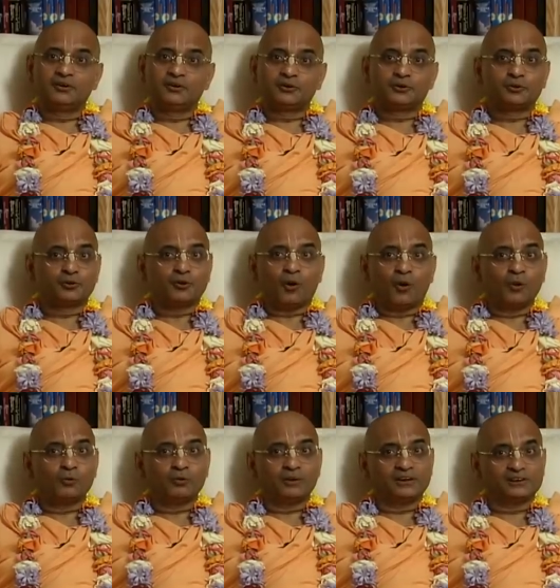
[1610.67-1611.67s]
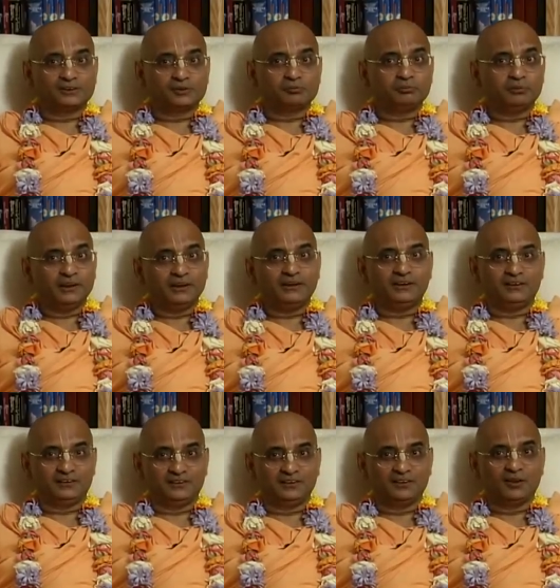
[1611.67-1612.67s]
should always be
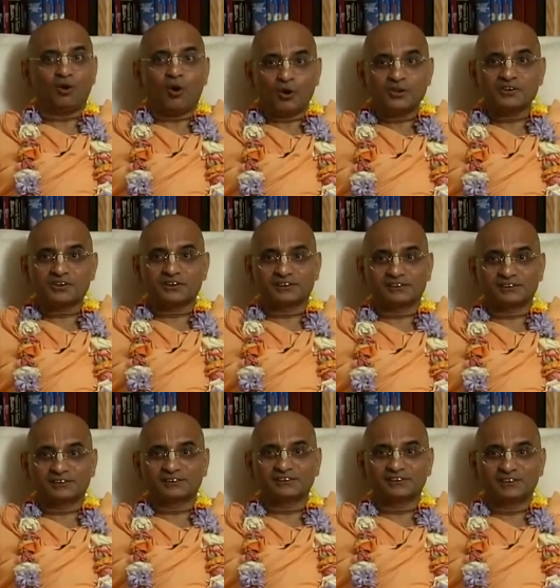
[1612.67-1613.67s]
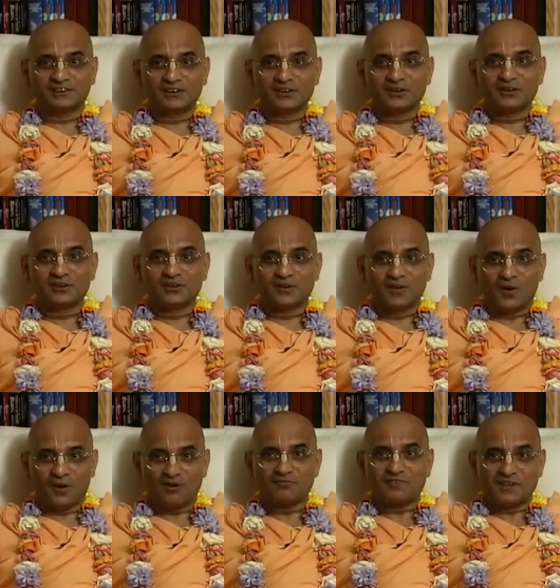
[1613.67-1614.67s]
conscious
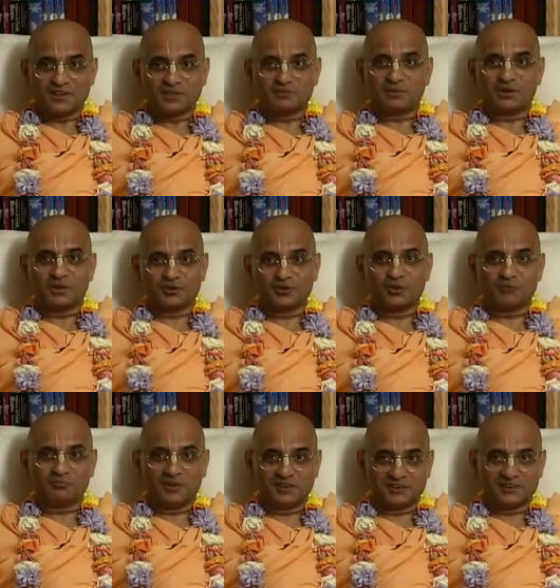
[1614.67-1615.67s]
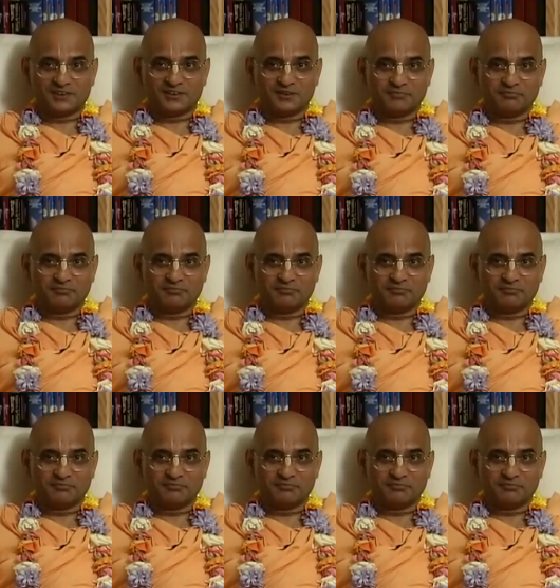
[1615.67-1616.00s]
of his spiritual master.